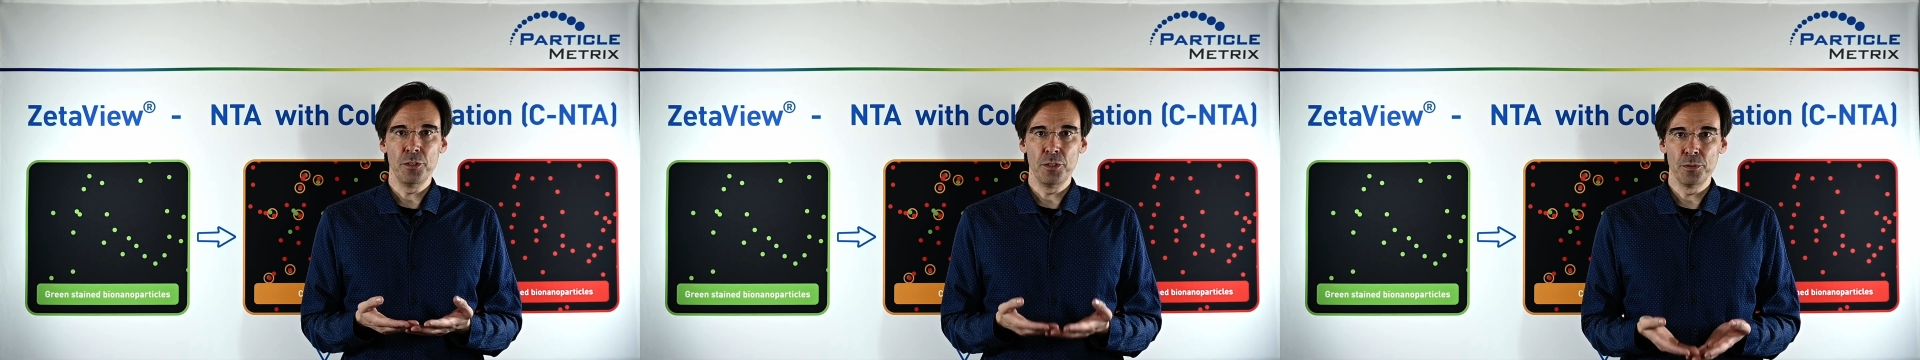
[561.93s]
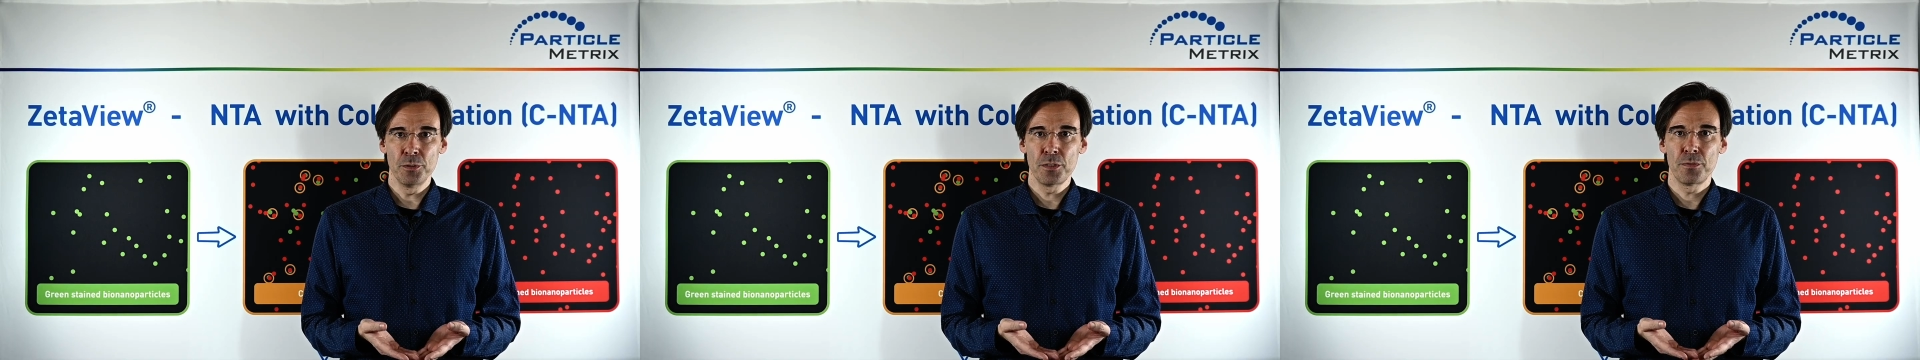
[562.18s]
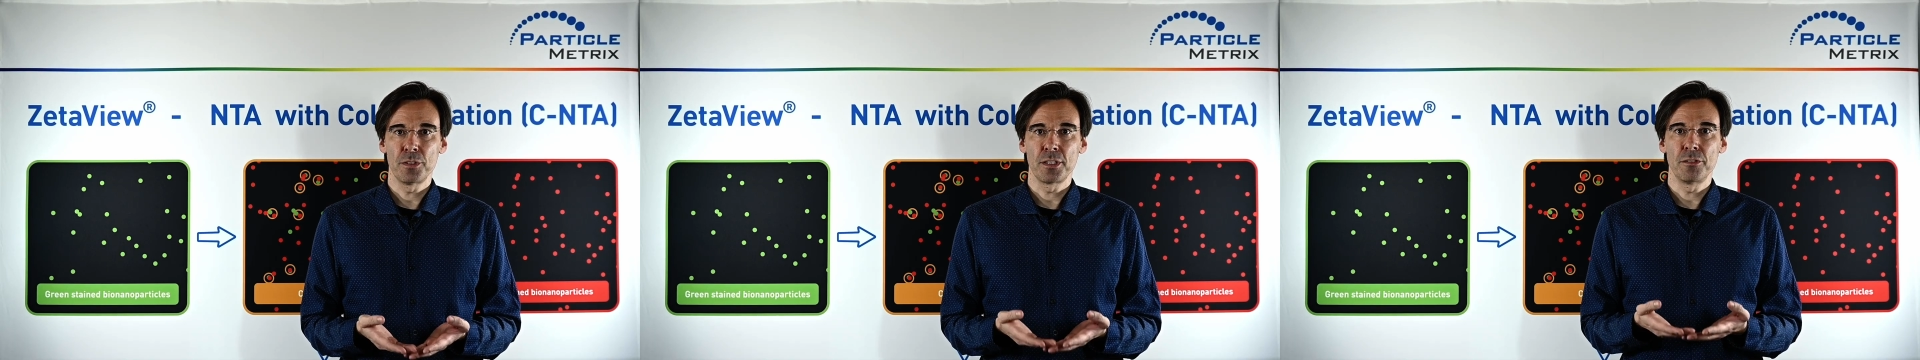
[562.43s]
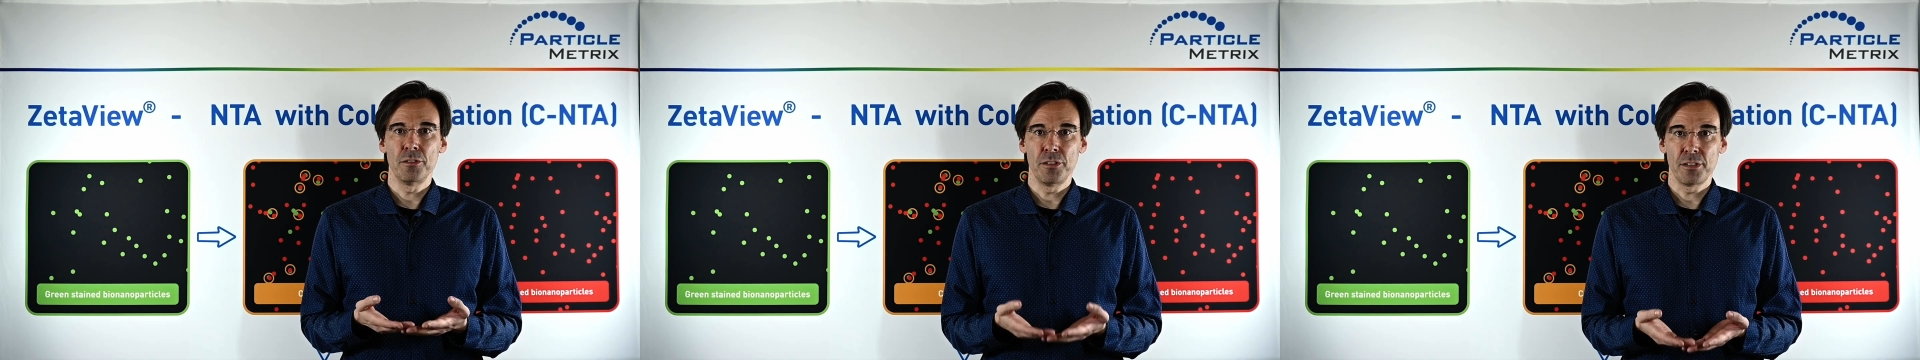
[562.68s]
use for
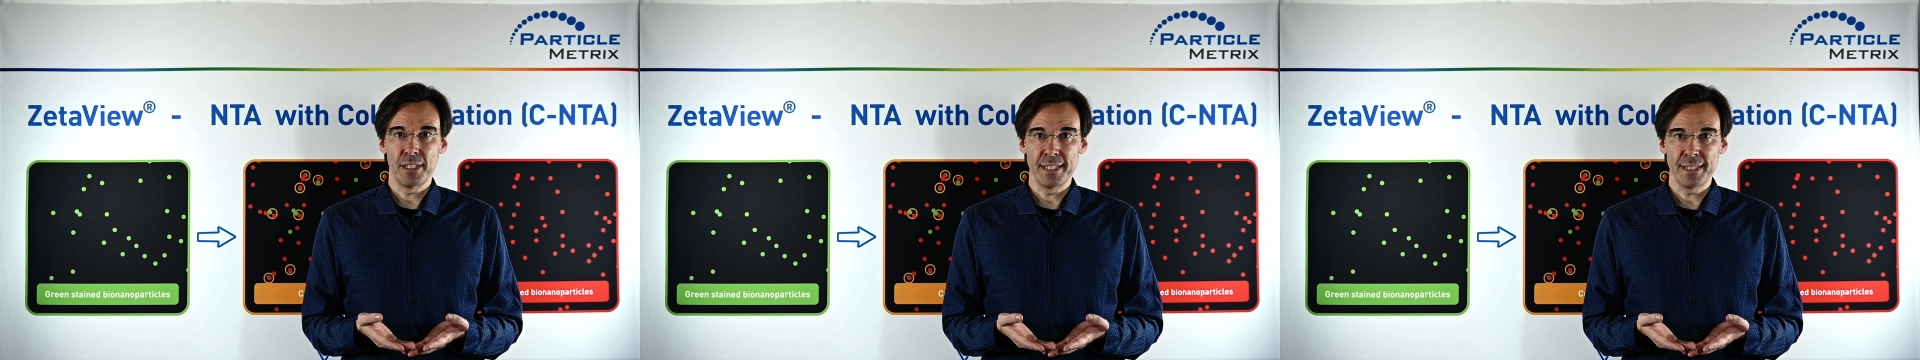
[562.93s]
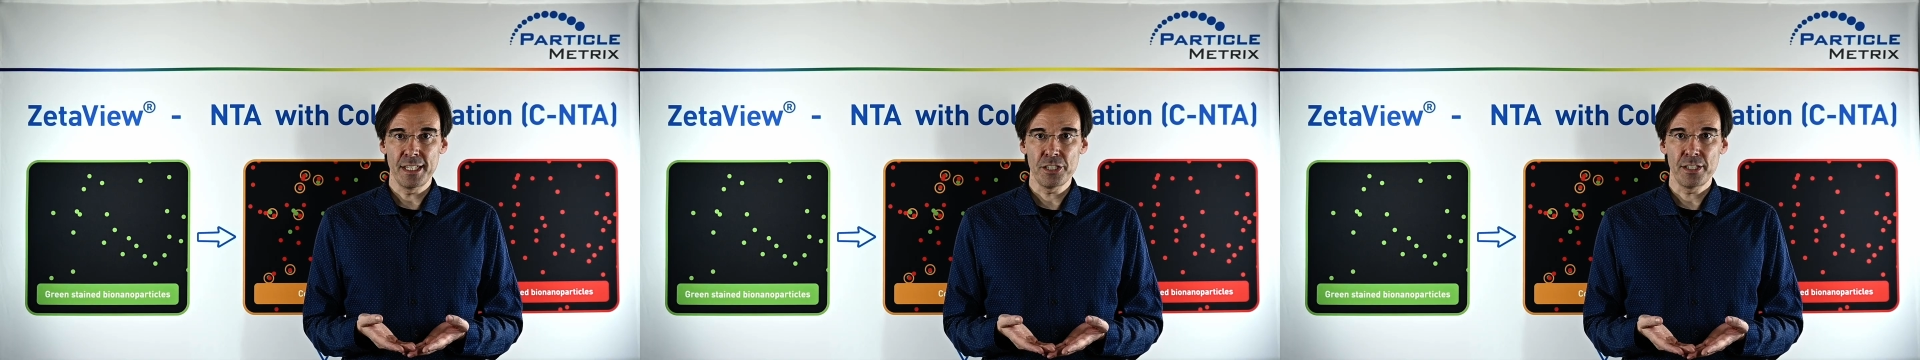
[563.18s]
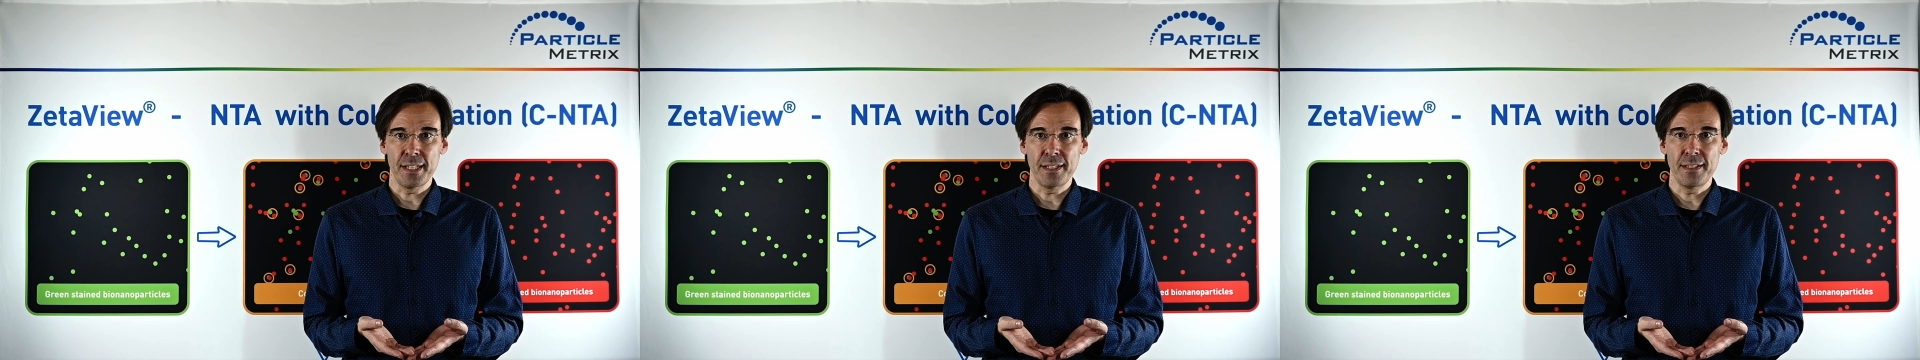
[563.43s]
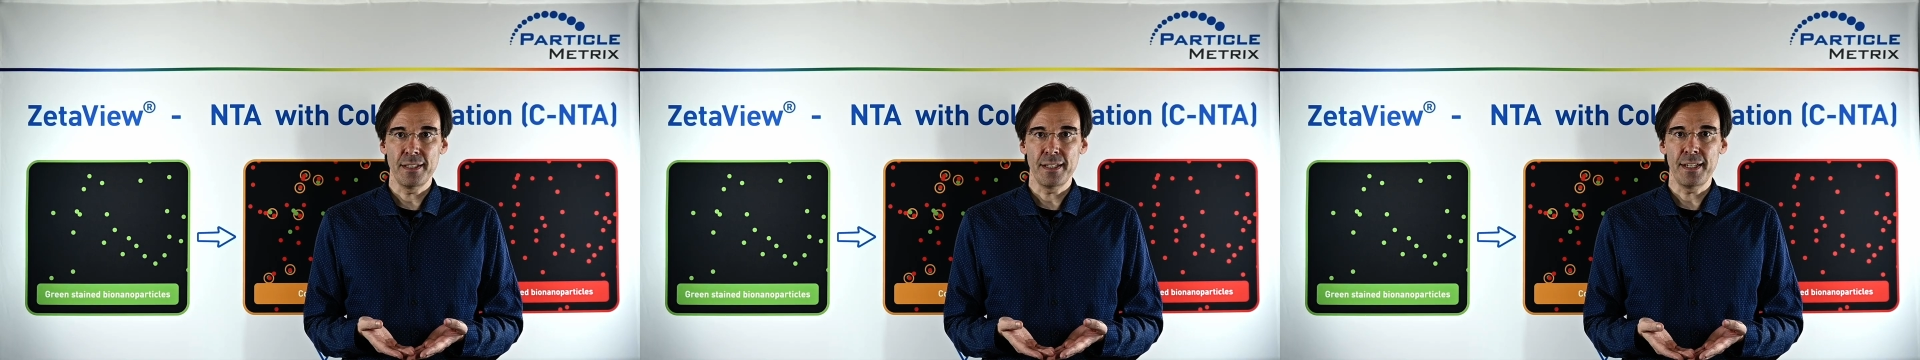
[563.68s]
colocalization
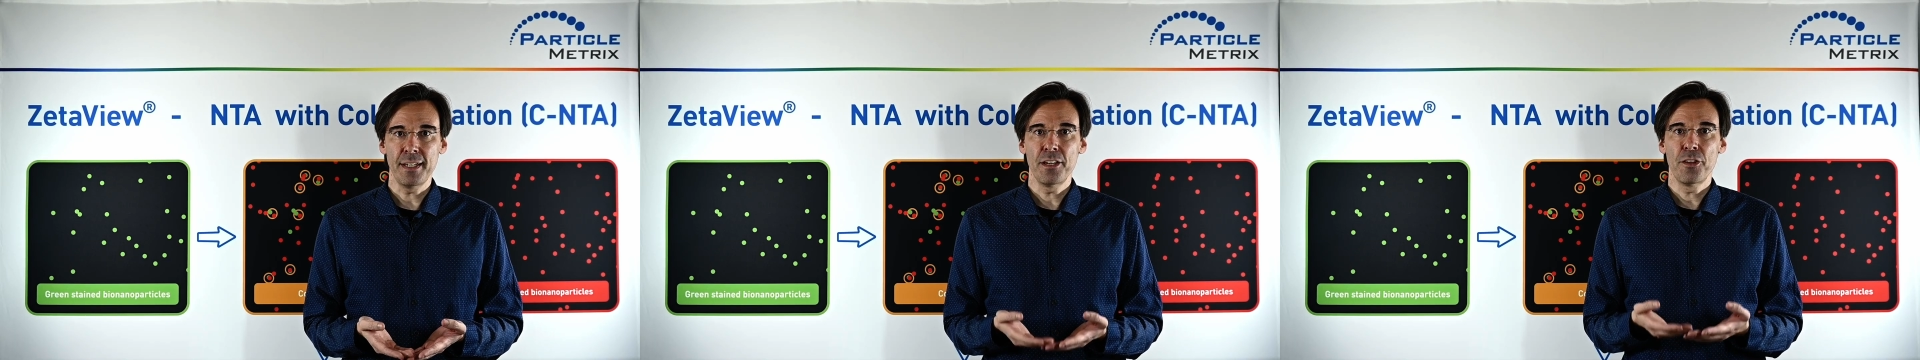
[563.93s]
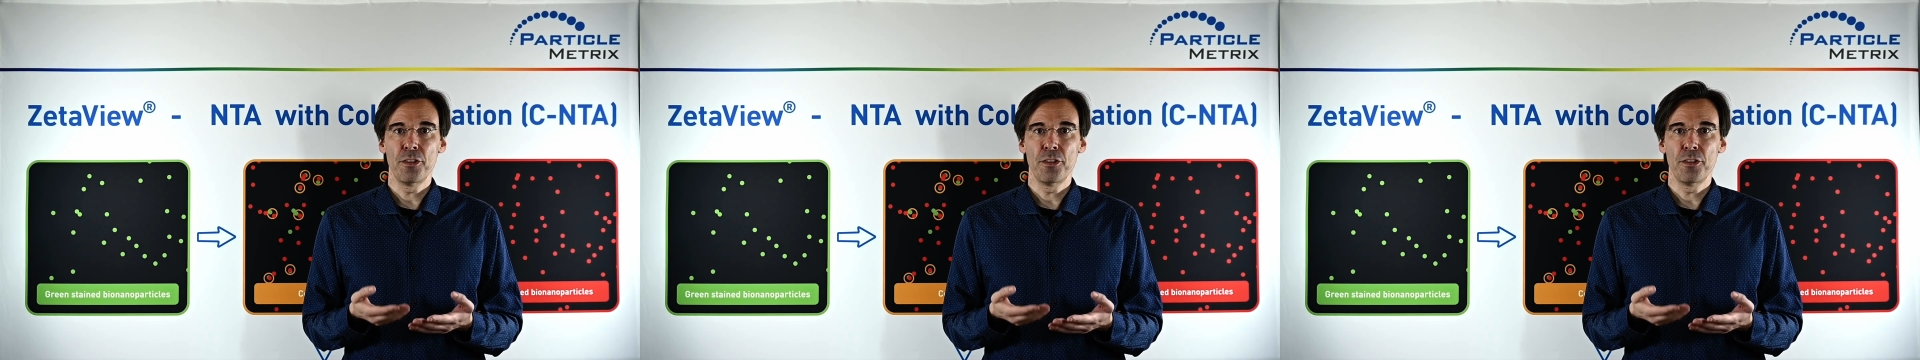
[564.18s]
NTA,